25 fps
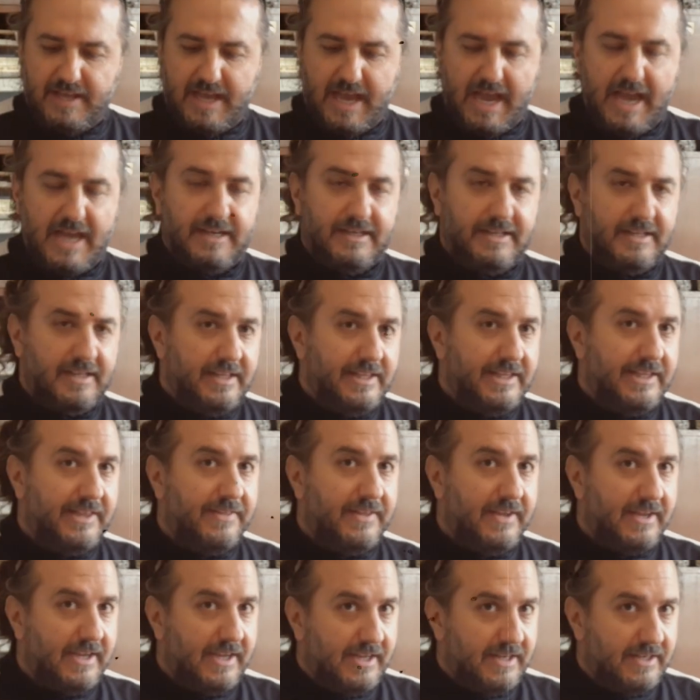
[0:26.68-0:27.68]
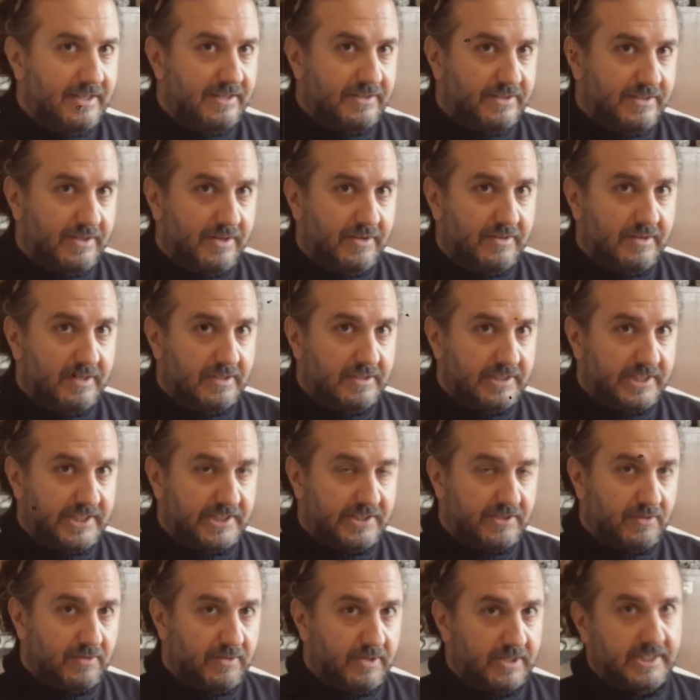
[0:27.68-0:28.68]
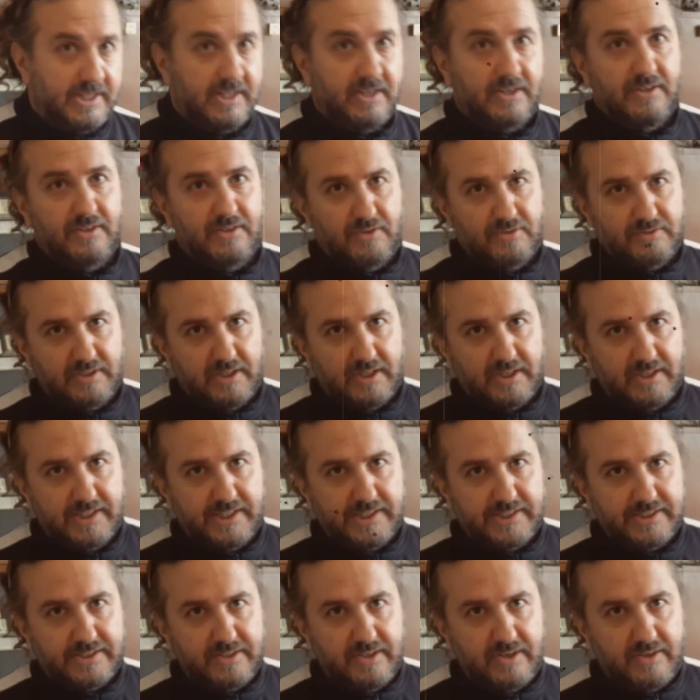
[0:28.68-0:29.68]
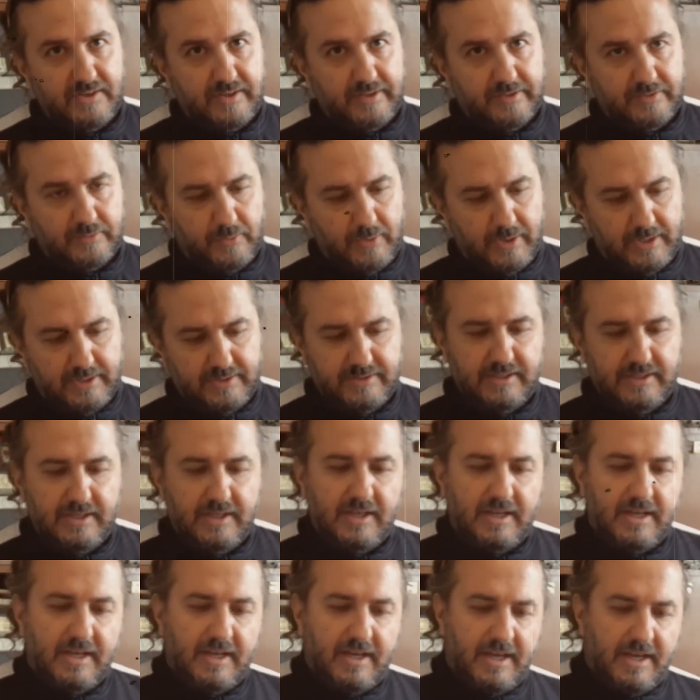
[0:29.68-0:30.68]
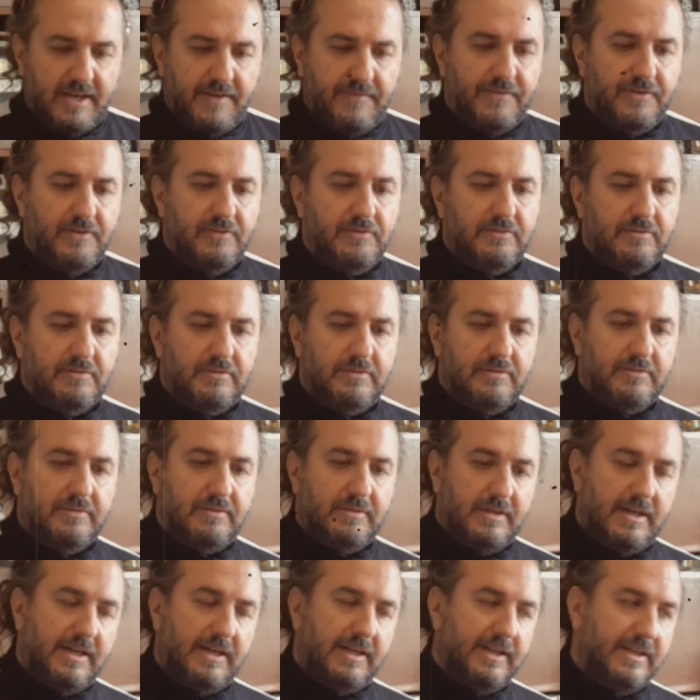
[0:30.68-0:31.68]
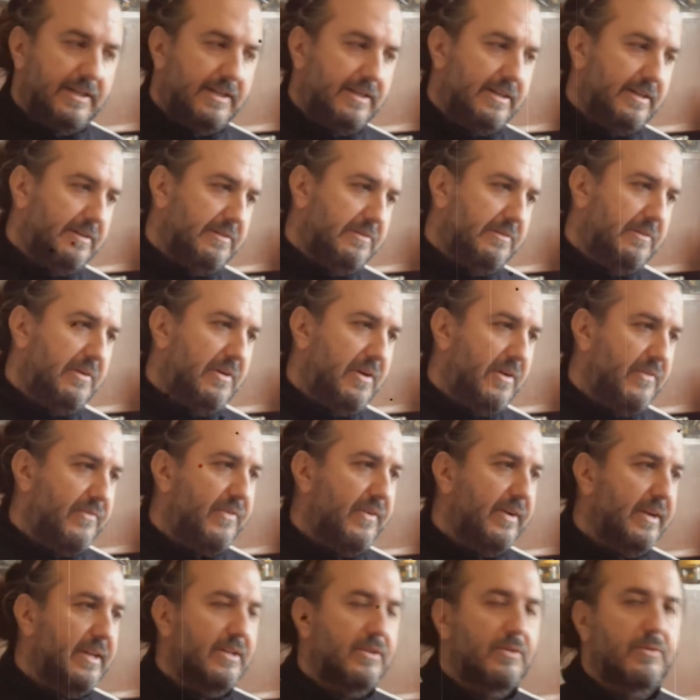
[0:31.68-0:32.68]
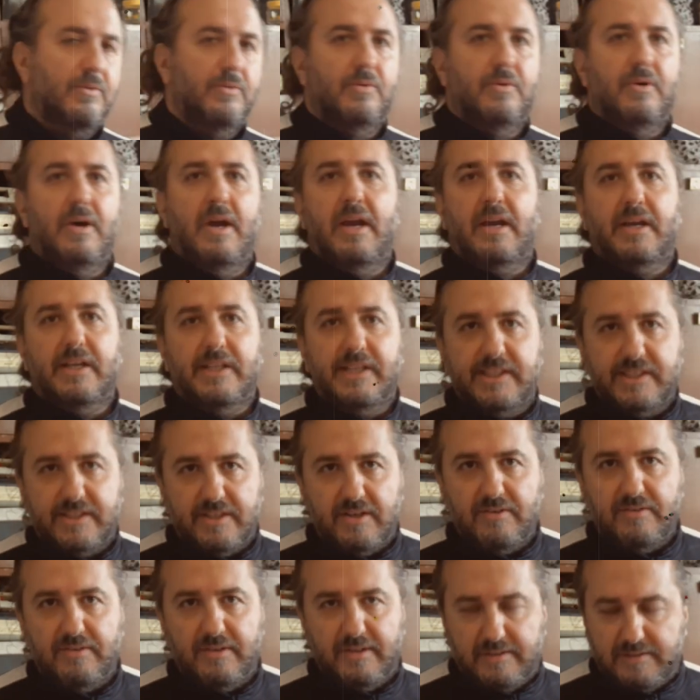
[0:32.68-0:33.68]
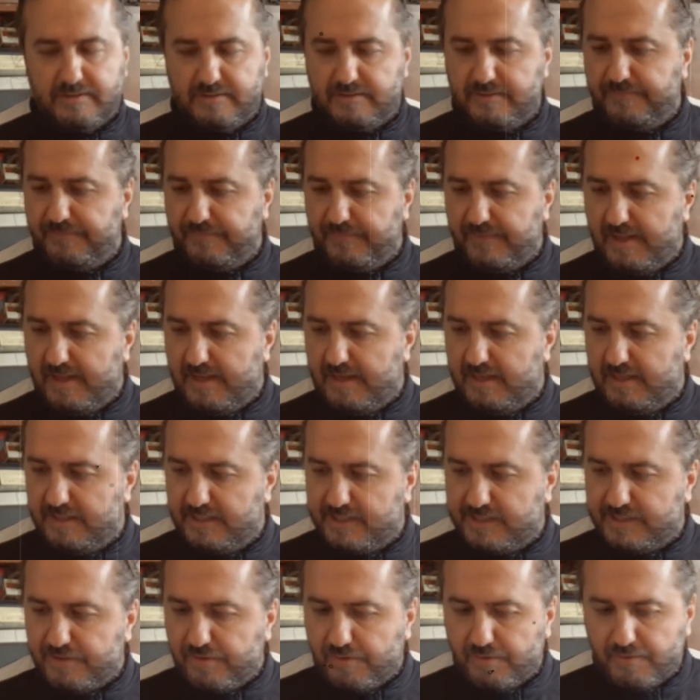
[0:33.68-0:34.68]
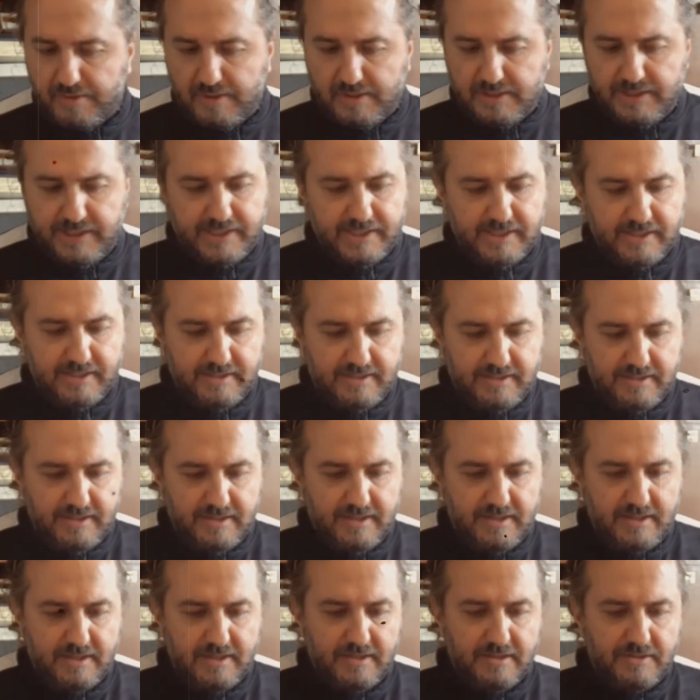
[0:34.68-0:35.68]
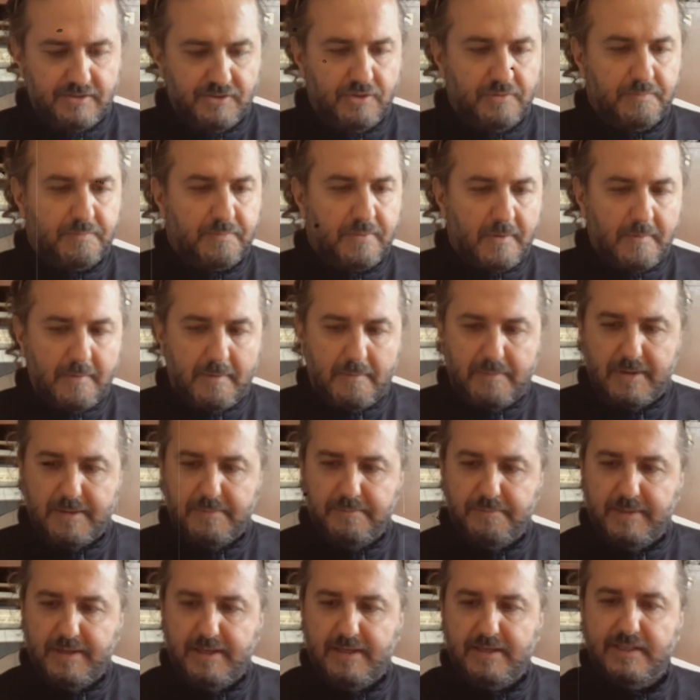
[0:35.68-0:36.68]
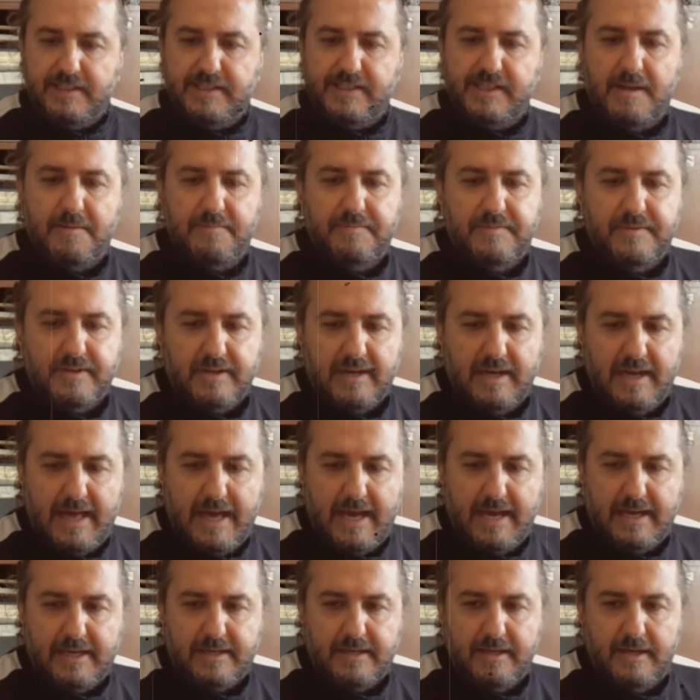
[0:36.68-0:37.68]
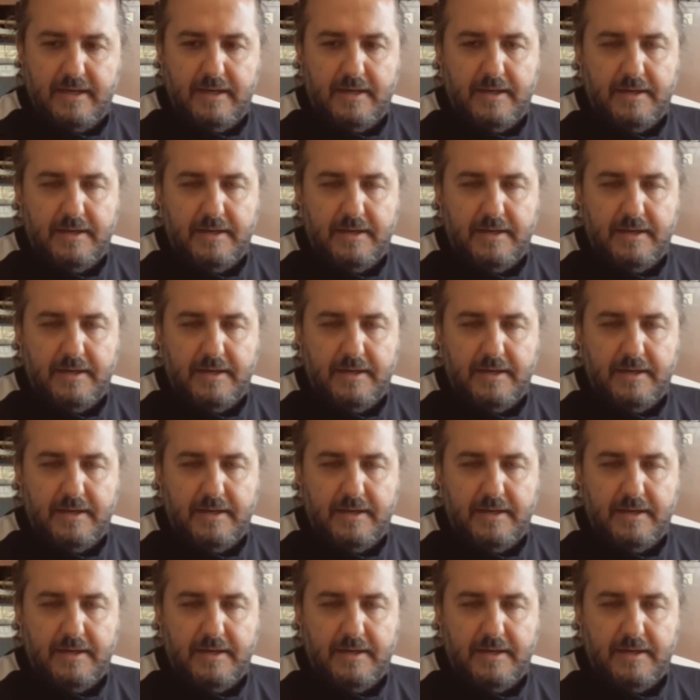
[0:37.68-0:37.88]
And it's the internal storage, not the external one. If you referring to external storage, you probably mean something like